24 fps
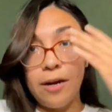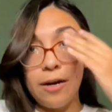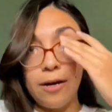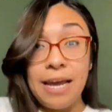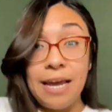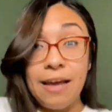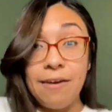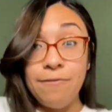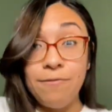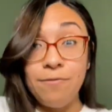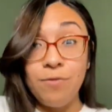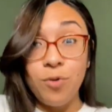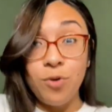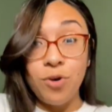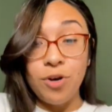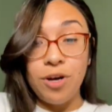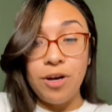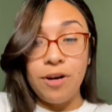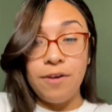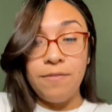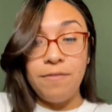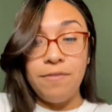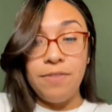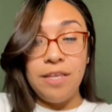And I have 4
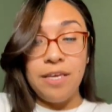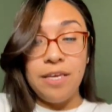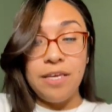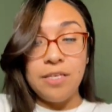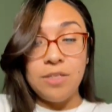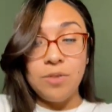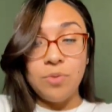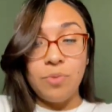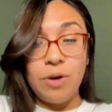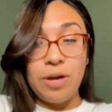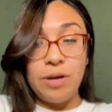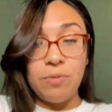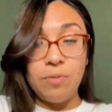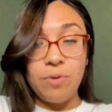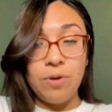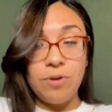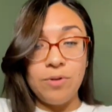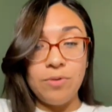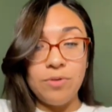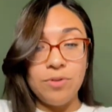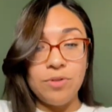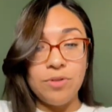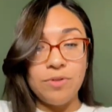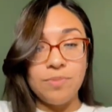of these White
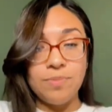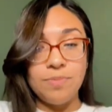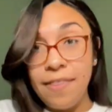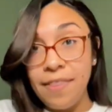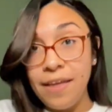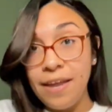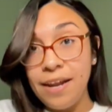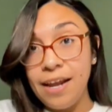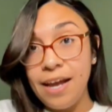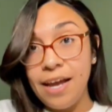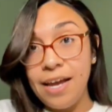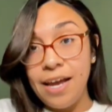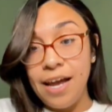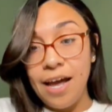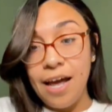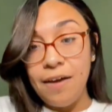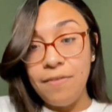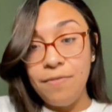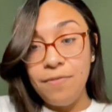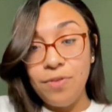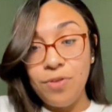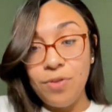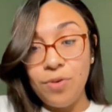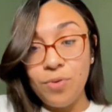Rose. And then I
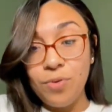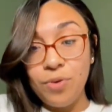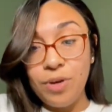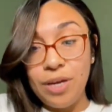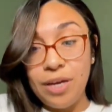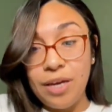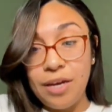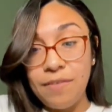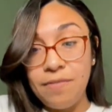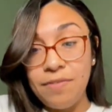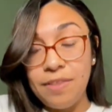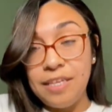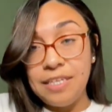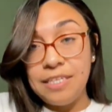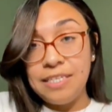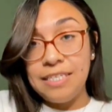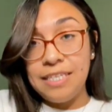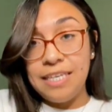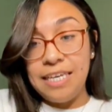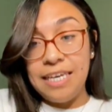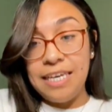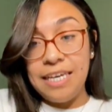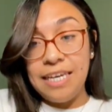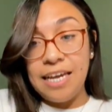have 3 of these
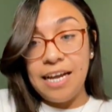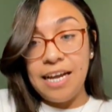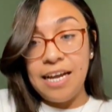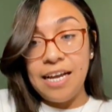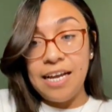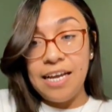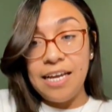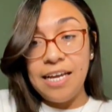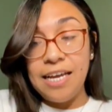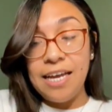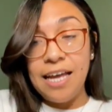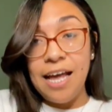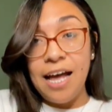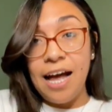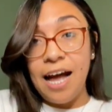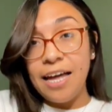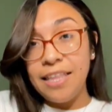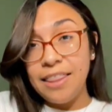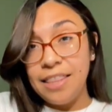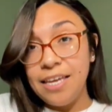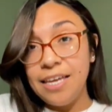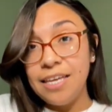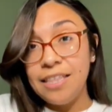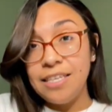Kenai. I
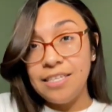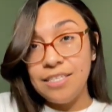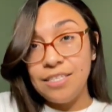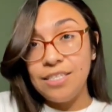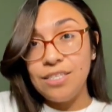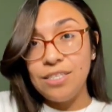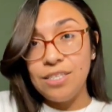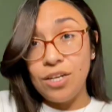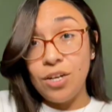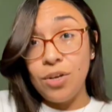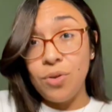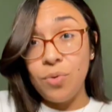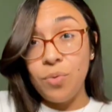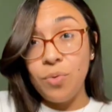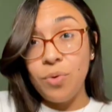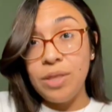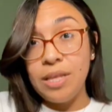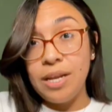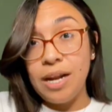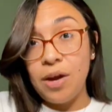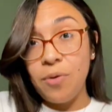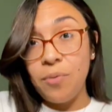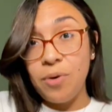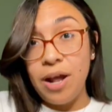think this is another one
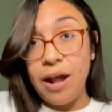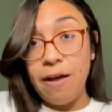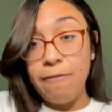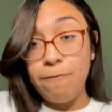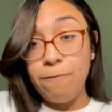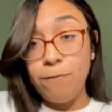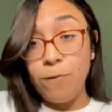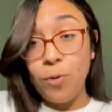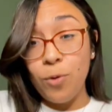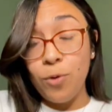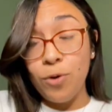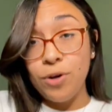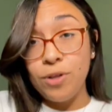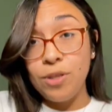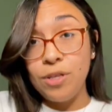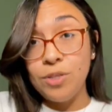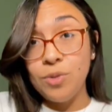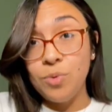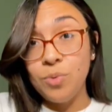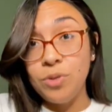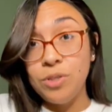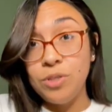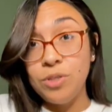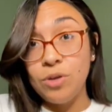that I would have 4. This
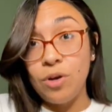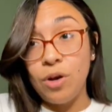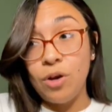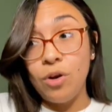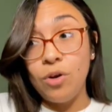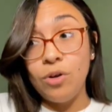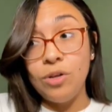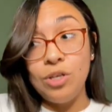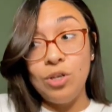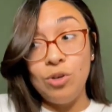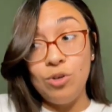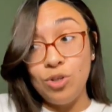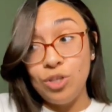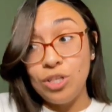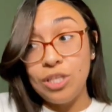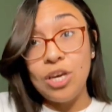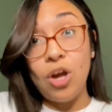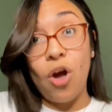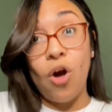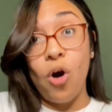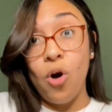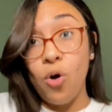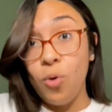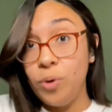one's usually
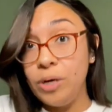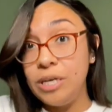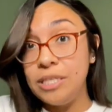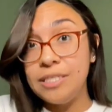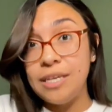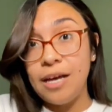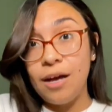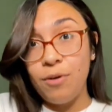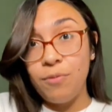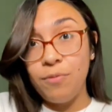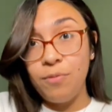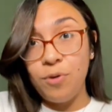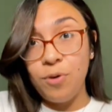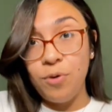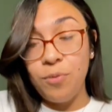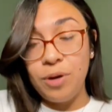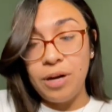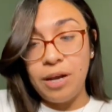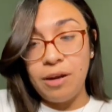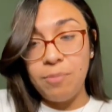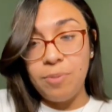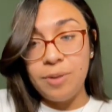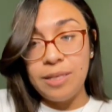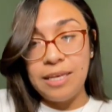always helpful when
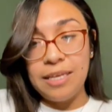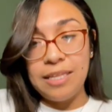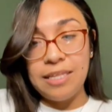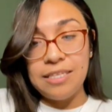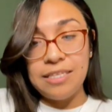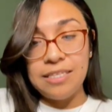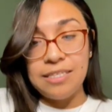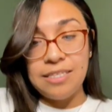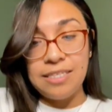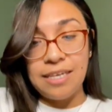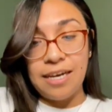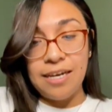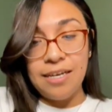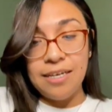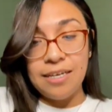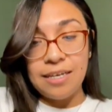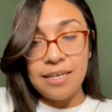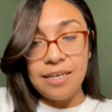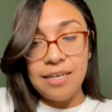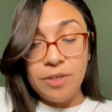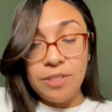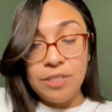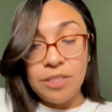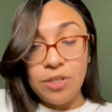I play this deck.
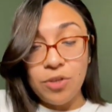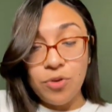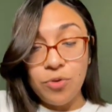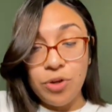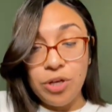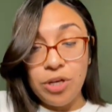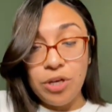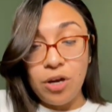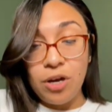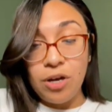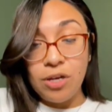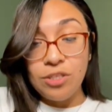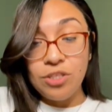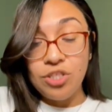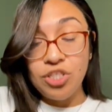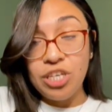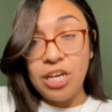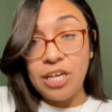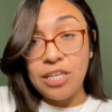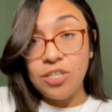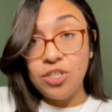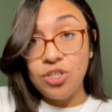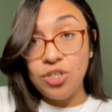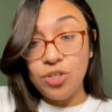He's a 3 cost
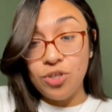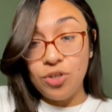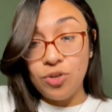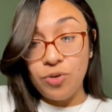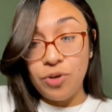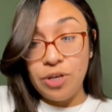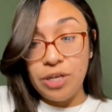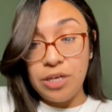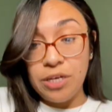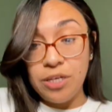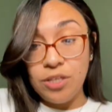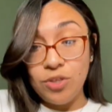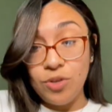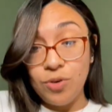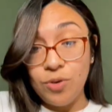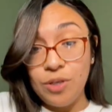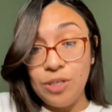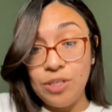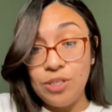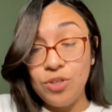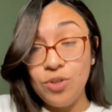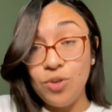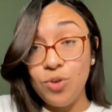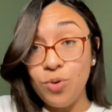challenger 3, so
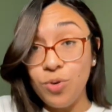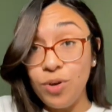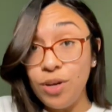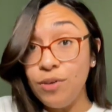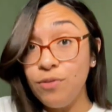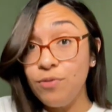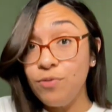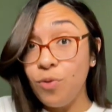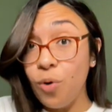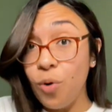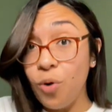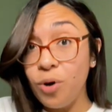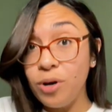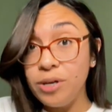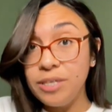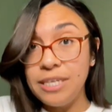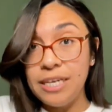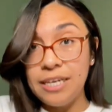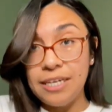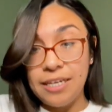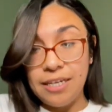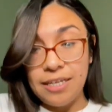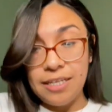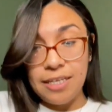he's 3/4
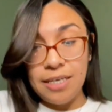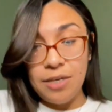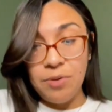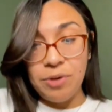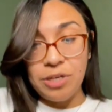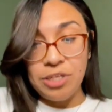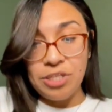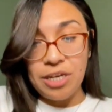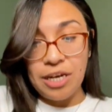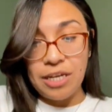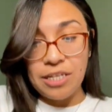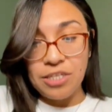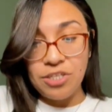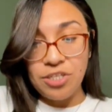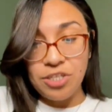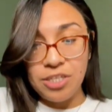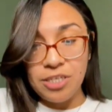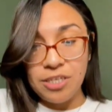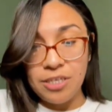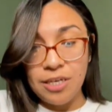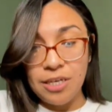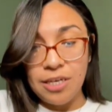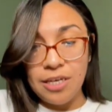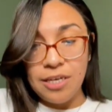technically when
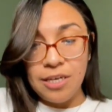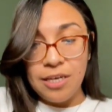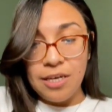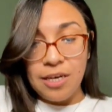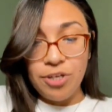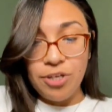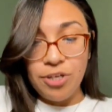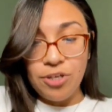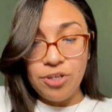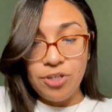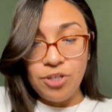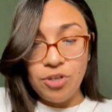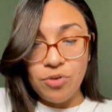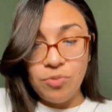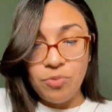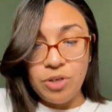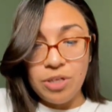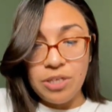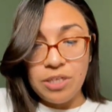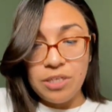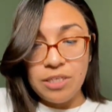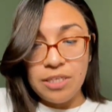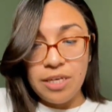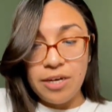challenging. During your turn, when
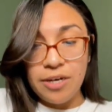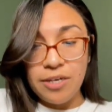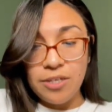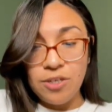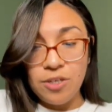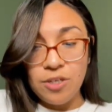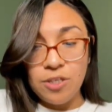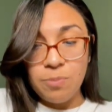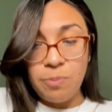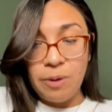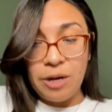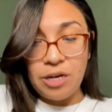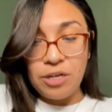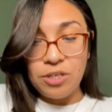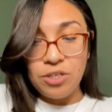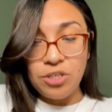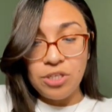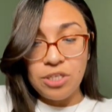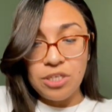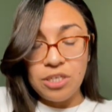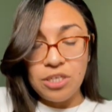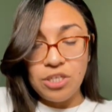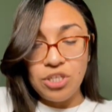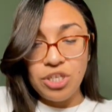this character is banished
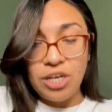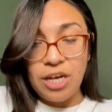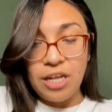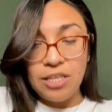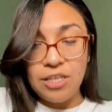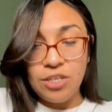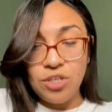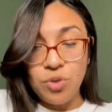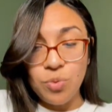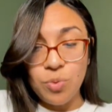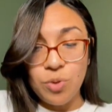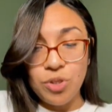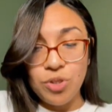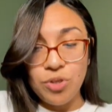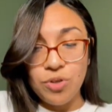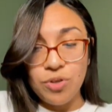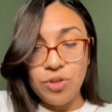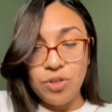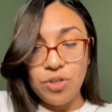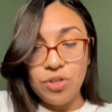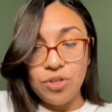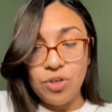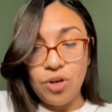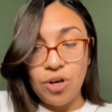in a challenge, return
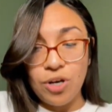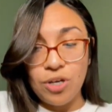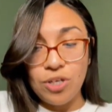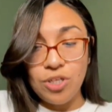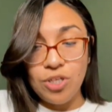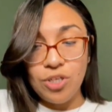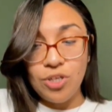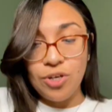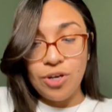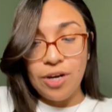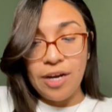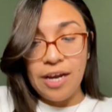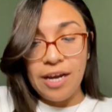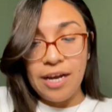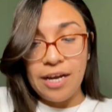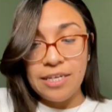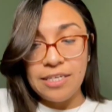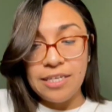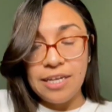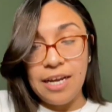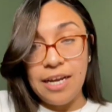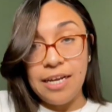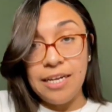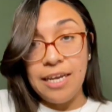this card to your
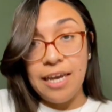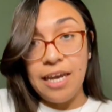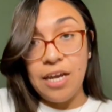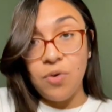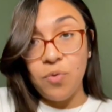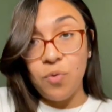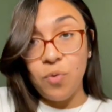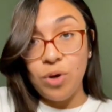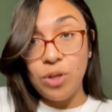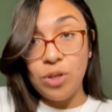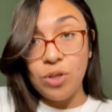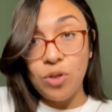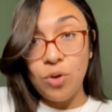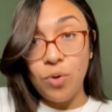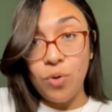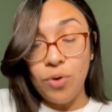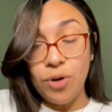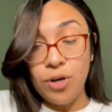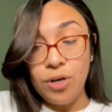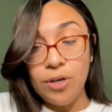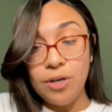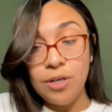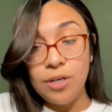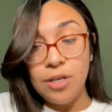hand and gain 1
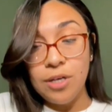lore.